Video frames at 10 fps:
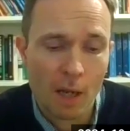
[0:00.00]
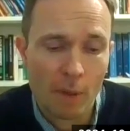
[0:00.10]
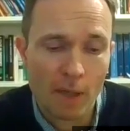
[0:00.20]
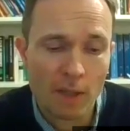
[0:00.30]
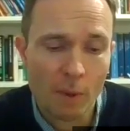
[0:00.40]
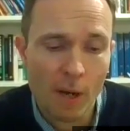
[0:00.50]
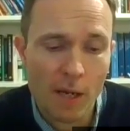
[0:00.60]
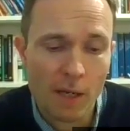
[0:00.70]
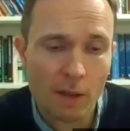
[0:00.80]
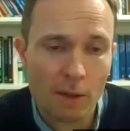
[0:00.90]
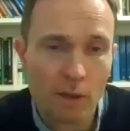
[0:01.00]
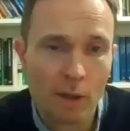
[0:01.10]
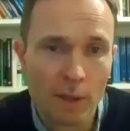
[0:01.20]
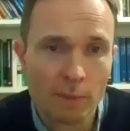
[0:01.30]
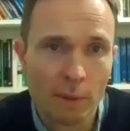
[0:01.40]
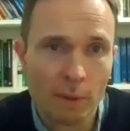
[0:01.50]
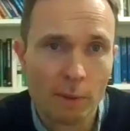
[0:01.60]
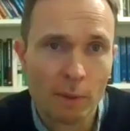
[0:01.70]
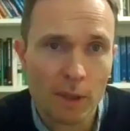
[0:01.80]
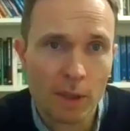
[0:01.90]
And that's the way, that's where we would
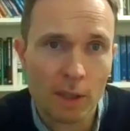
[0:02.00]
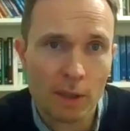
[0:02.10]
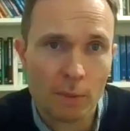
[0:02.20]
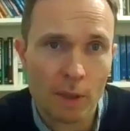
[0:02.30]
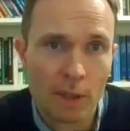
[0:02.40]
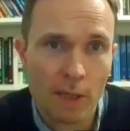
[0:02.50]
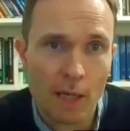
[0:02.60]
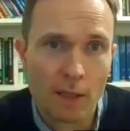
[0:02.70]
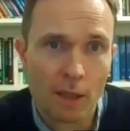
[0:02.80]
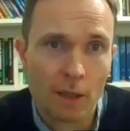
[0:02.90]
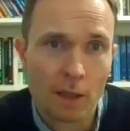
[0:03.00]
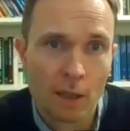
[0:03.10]
want to get to.